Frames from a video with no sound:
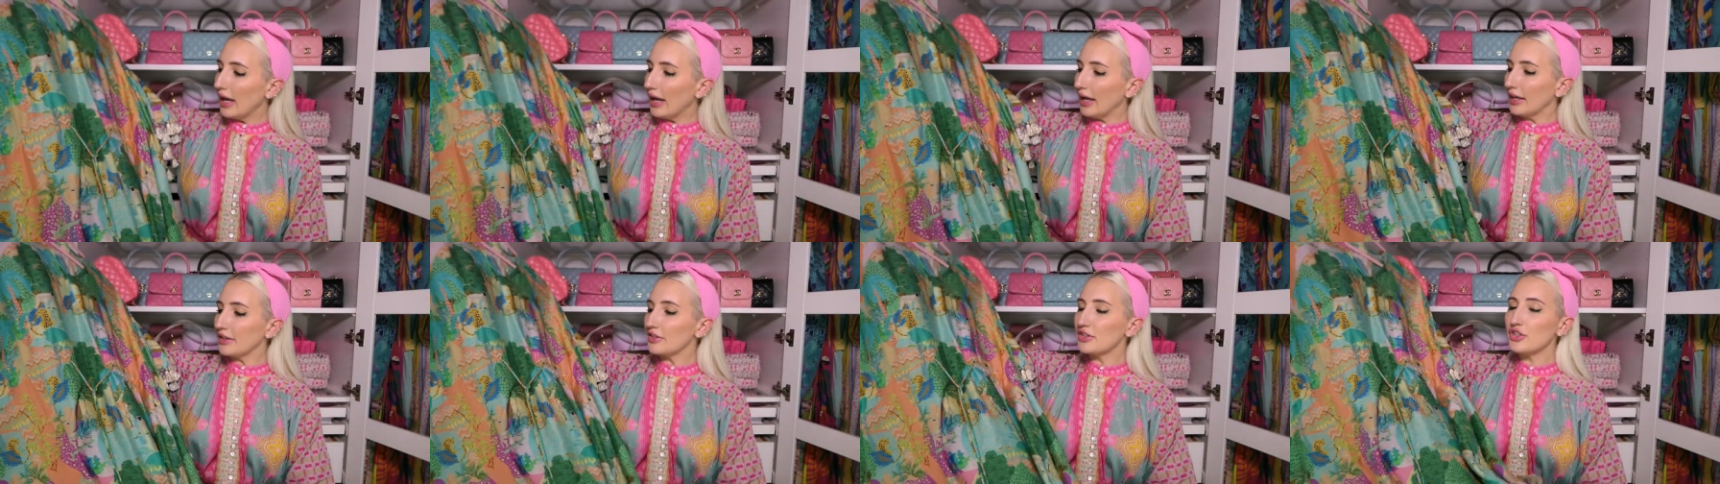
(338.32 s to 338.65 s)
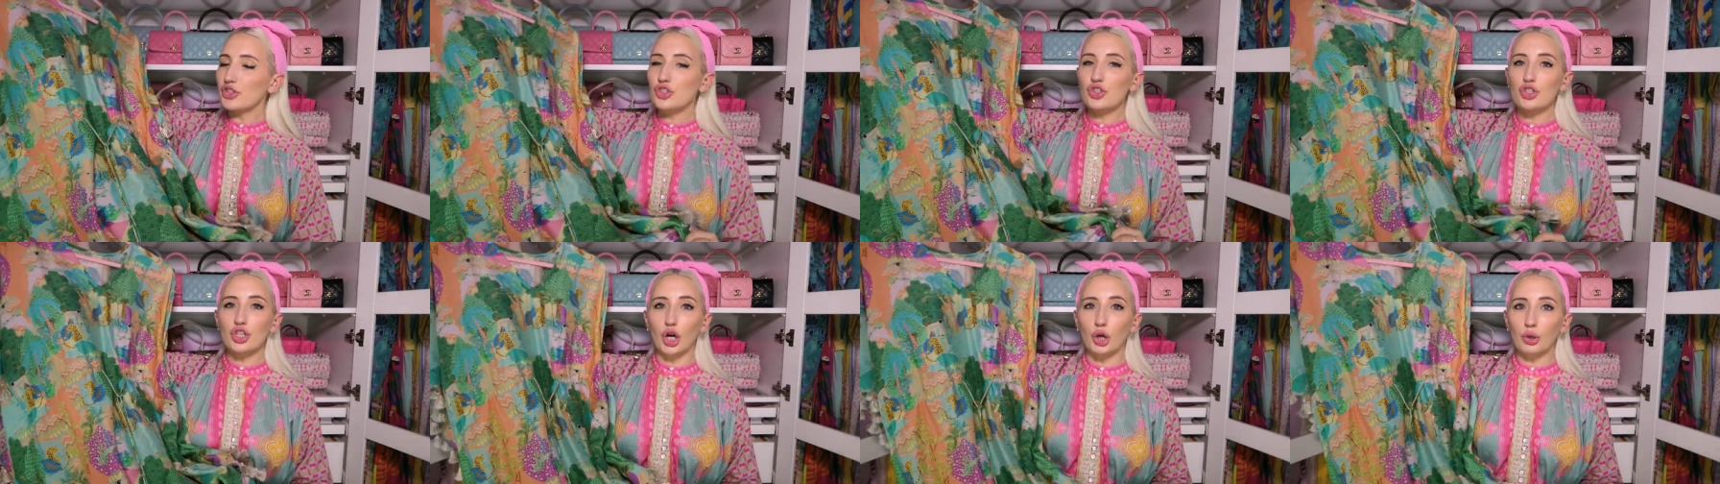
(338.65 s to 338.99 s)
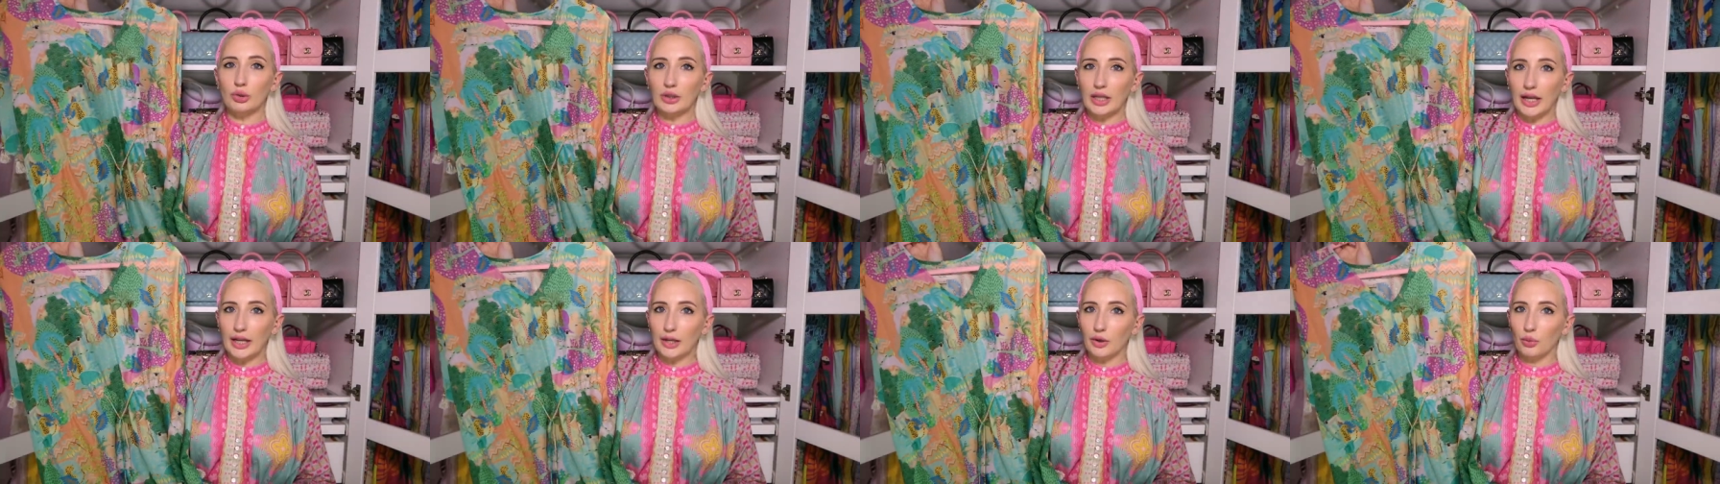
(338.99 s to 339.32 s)
It's so
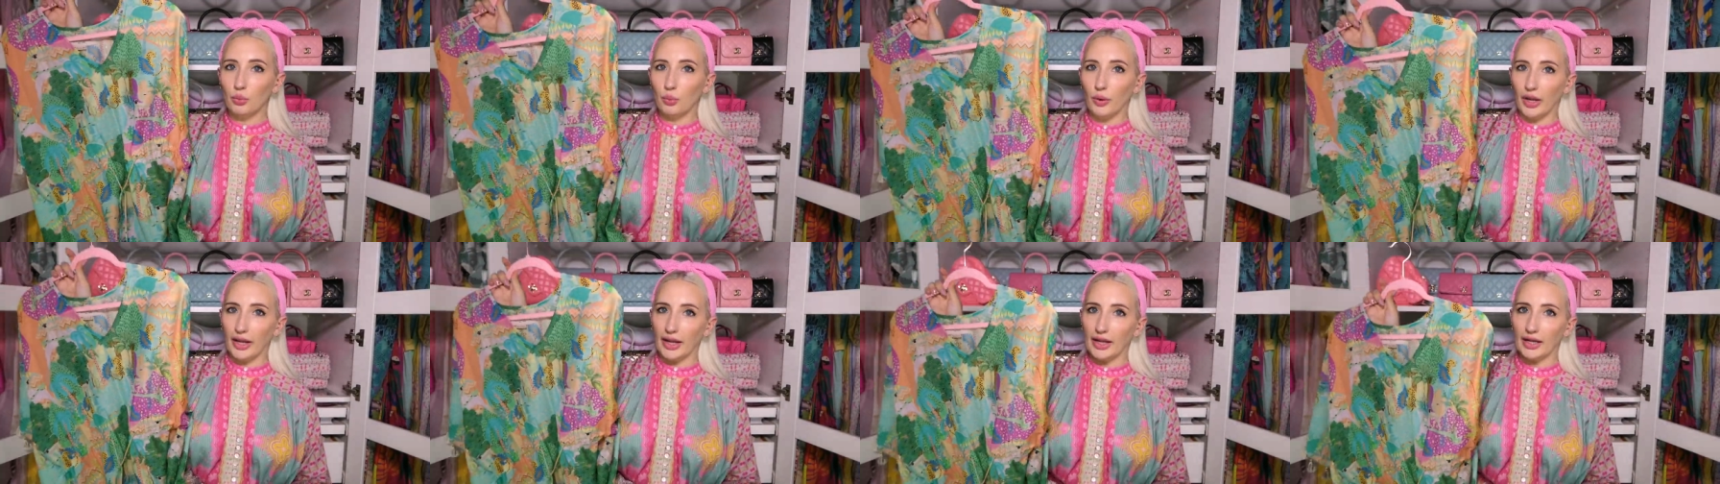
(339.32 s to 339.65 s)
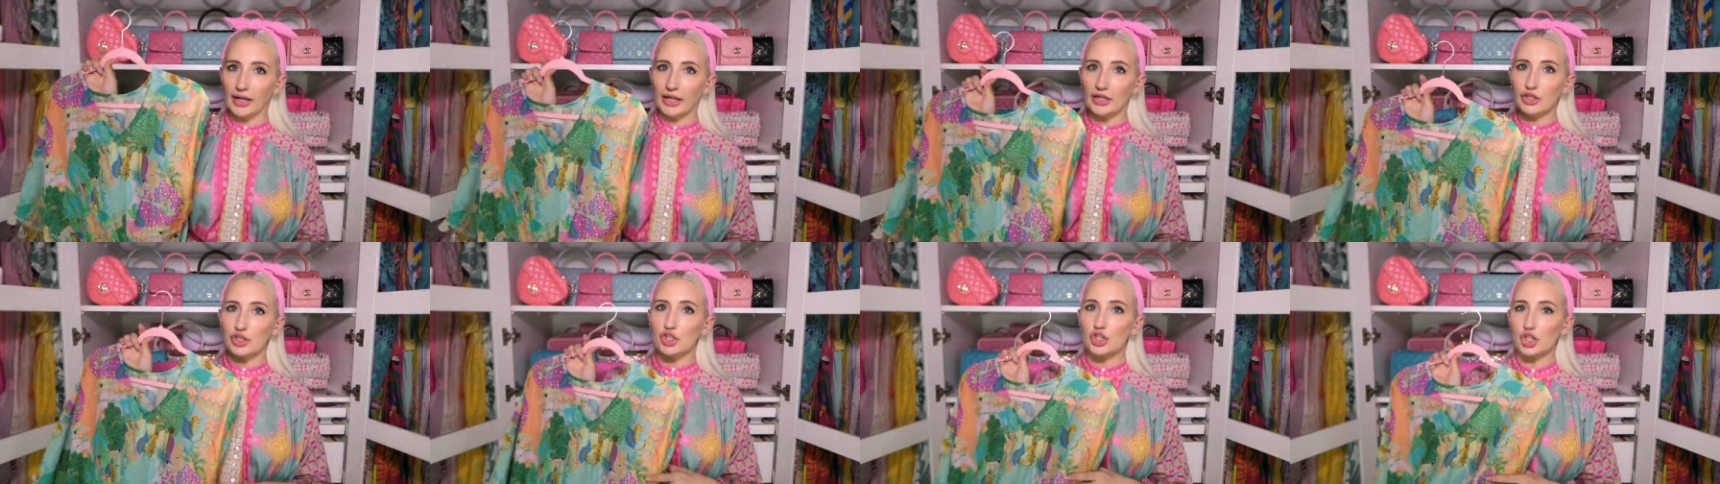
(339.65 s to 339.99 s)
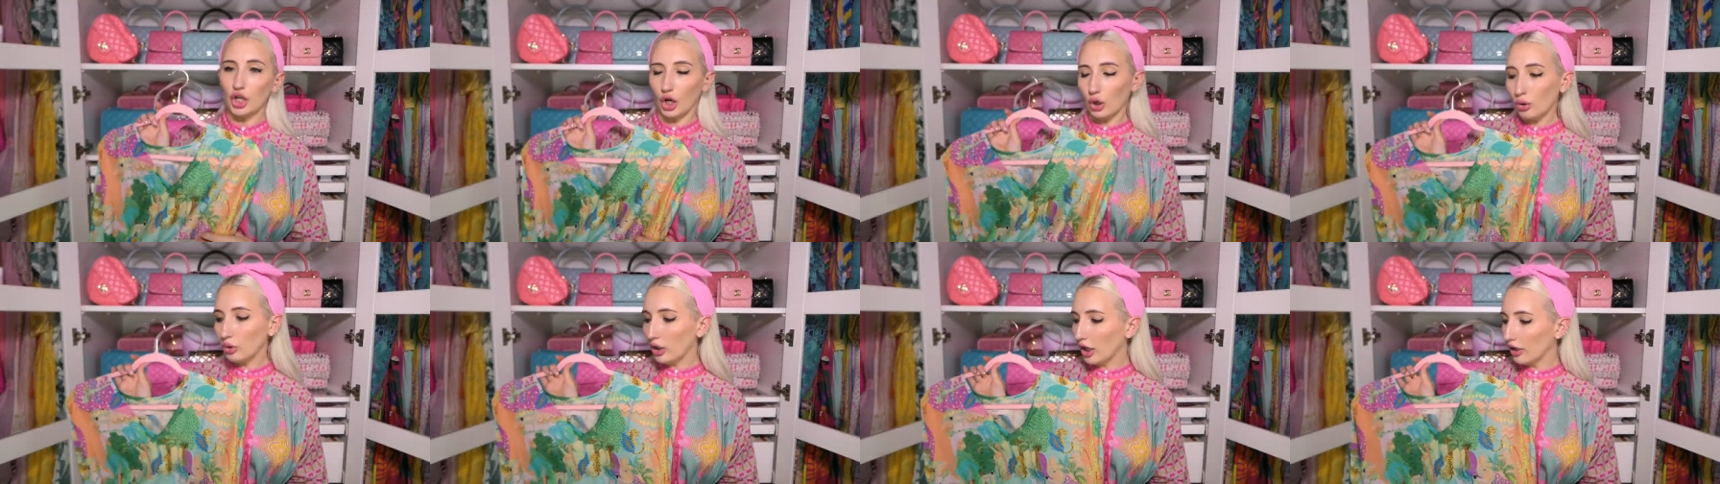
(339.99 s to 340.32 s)
lightweight and
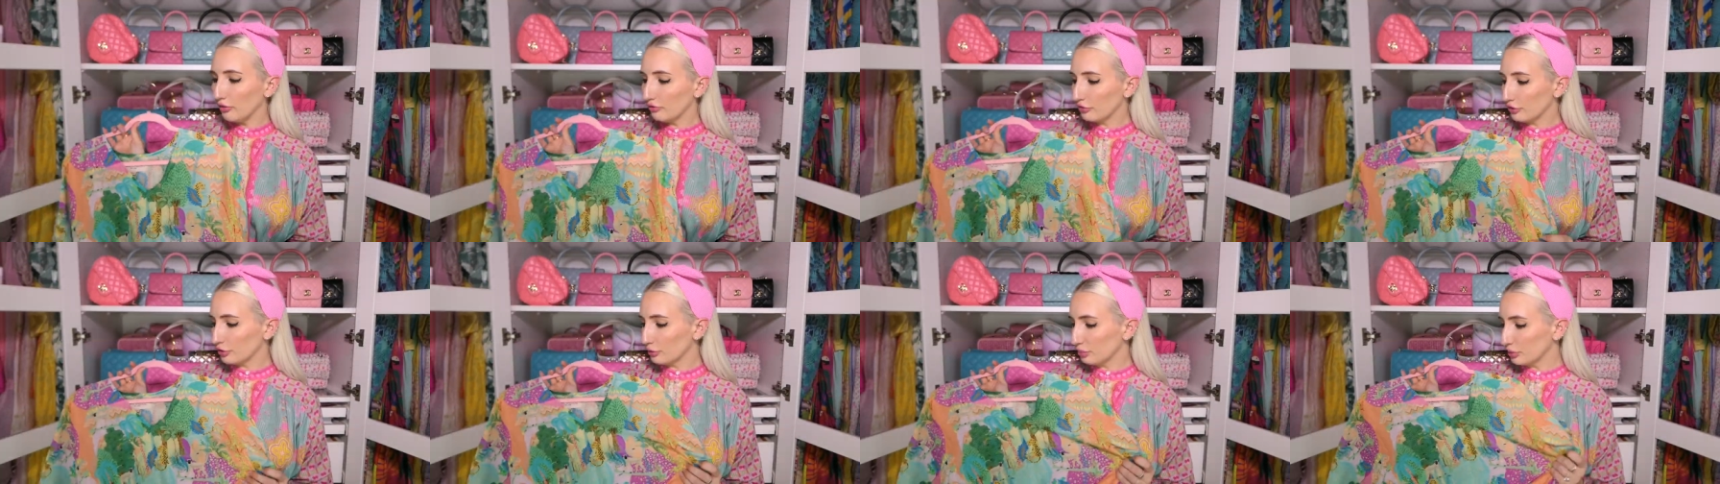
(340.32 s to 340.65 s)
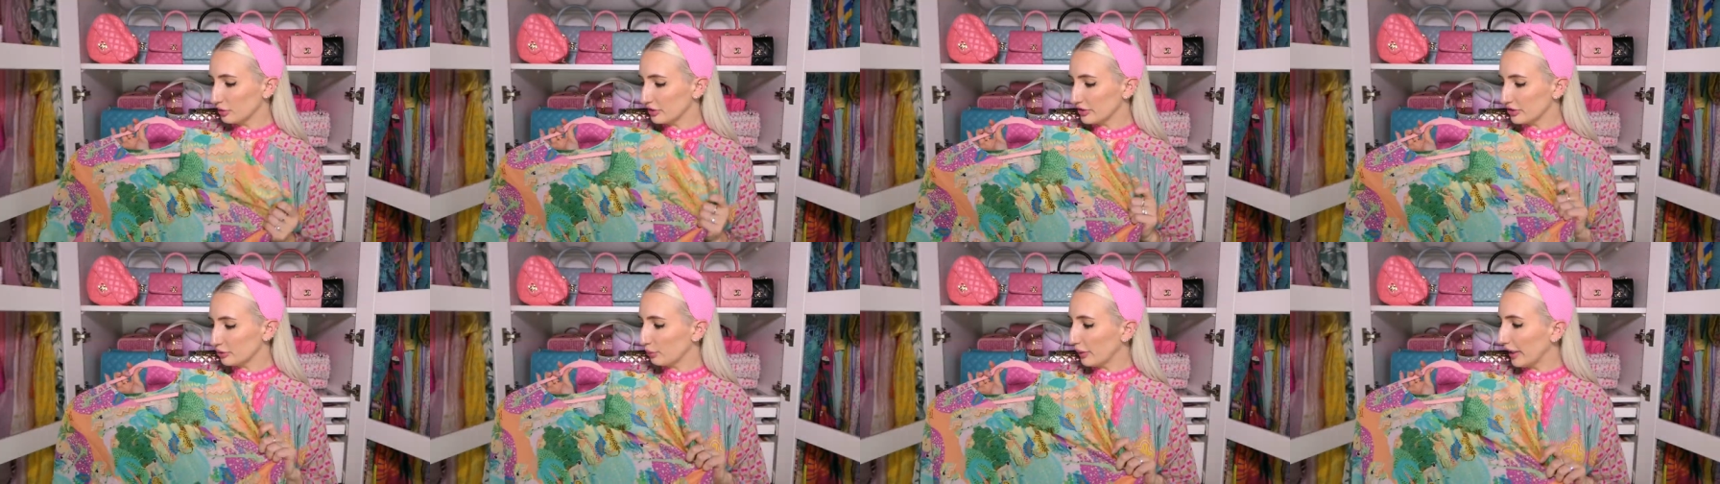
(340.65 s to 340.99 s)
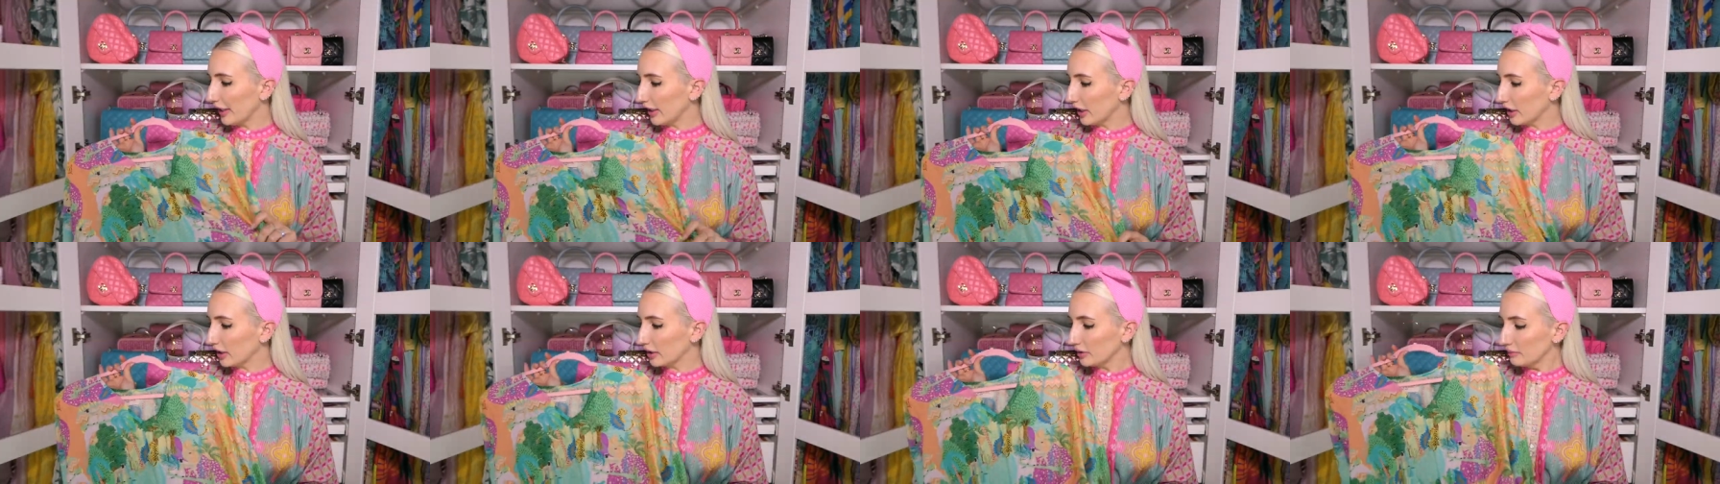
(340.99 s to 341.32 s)
so comfortable to
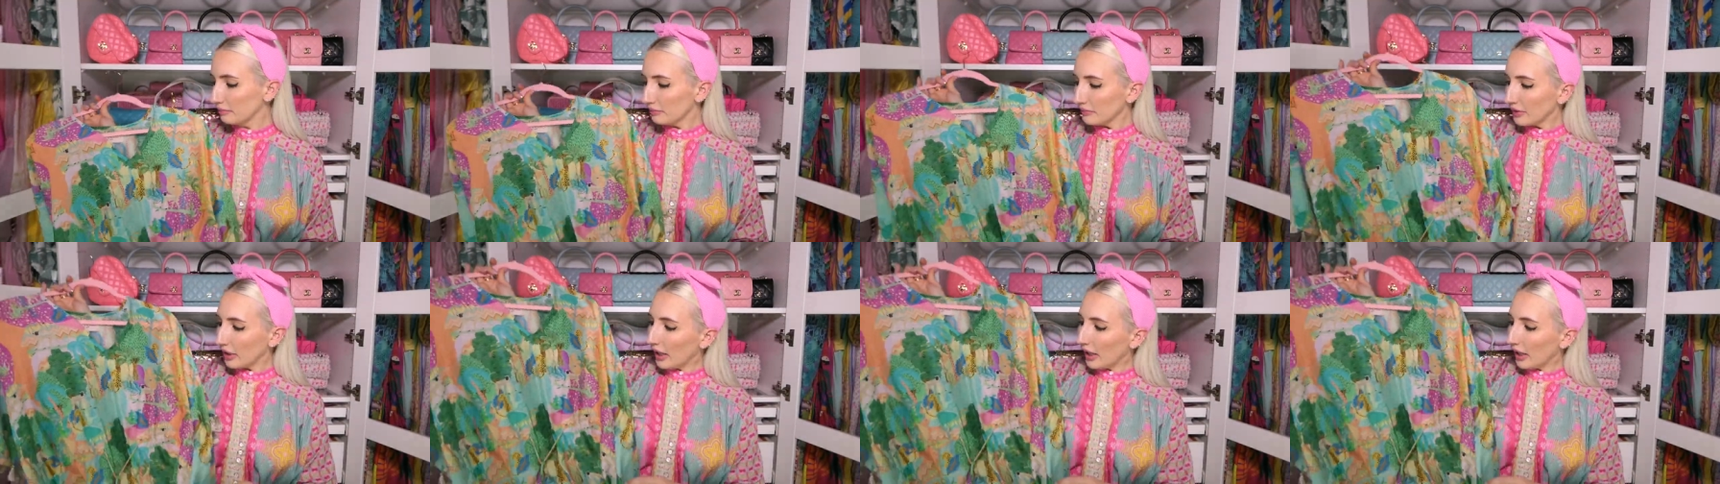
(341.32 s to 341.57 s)
wear